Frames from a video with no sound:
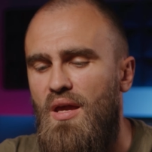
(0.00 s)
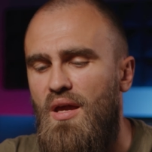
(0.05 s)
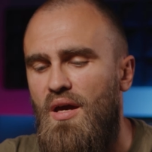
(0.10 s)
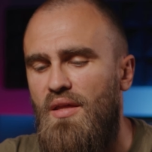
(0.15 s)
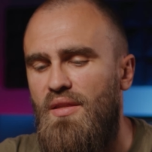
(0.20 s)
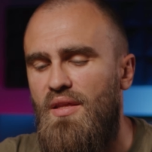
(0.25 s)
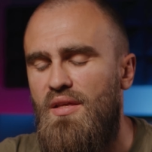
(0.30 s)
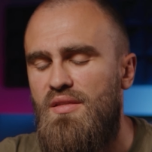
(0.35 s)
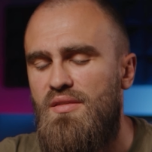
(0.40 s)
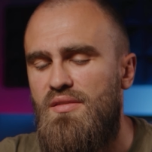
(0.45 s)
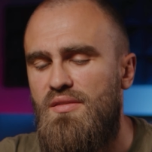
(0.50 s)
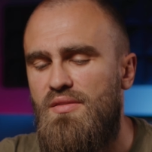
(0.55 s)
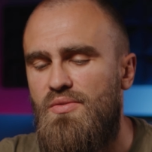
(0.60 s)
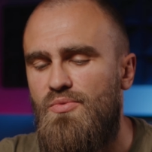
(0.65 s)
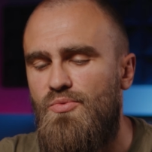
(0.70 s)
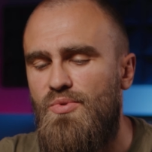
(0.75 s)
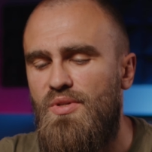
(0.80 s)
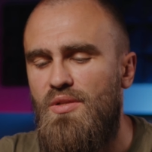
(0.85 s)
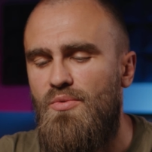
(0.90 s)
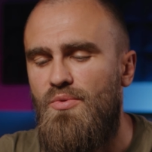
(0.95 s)
and that's
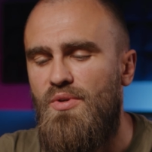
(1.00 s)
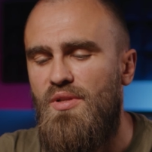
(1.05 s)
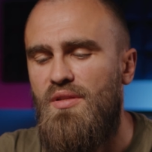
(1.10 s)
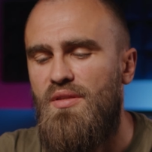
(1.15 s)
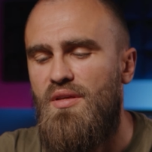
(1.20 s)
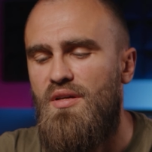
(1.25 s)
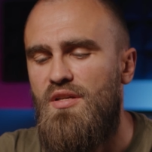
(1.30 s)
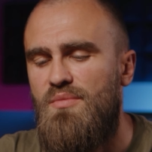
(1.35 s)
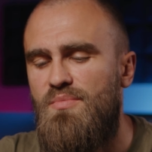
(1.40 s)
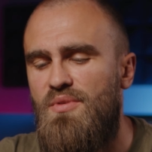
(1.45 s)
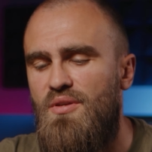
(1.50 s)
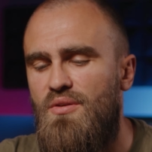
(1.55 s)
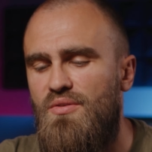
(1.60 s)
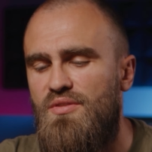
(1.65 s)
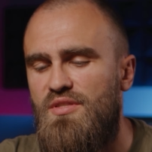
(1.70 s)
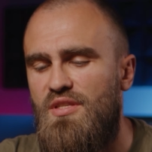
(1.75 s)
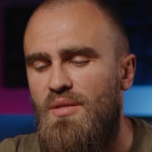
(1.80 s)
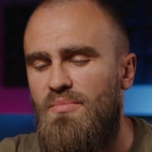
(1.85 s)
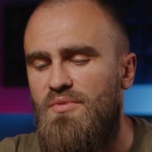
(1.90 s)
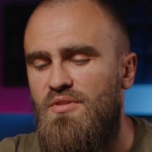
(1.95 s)
really nice,
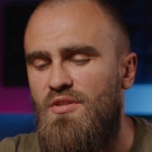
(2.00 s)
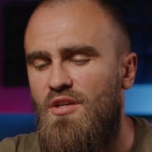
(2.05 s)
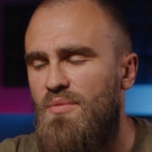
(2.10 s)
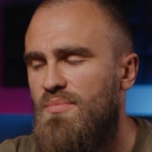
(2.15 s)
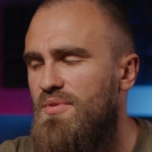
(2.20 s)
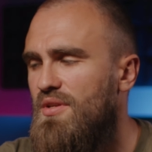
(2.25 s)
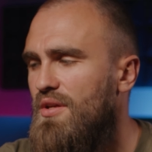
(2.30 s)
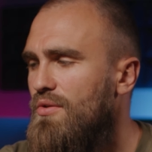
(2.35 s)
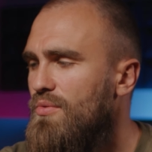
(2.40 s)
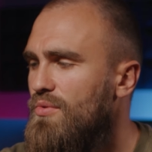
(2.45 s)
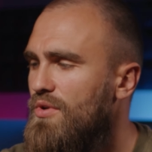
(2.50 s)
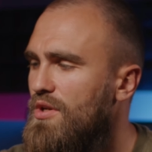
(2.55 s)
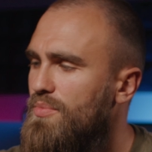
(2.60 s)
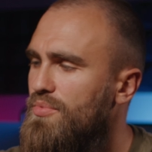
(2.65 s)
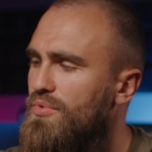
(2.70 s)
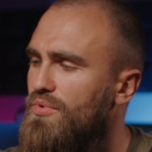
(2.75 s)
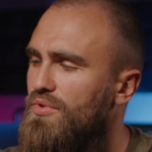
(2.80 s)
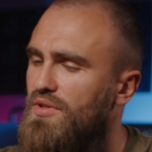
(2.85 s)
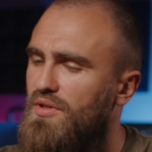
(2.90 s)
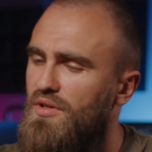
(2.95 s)
because sometimes I don't want to
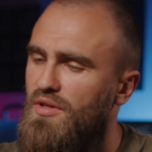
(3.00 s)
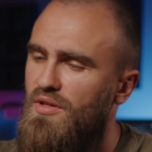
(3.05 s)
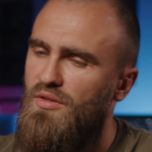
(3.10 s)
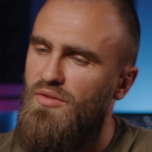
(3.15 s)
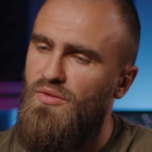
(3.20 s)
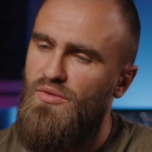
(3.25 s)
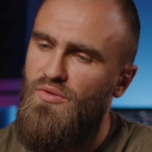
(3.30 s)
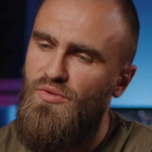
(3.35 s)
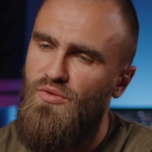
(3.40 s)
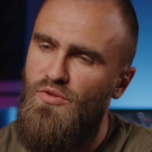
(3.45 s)
put a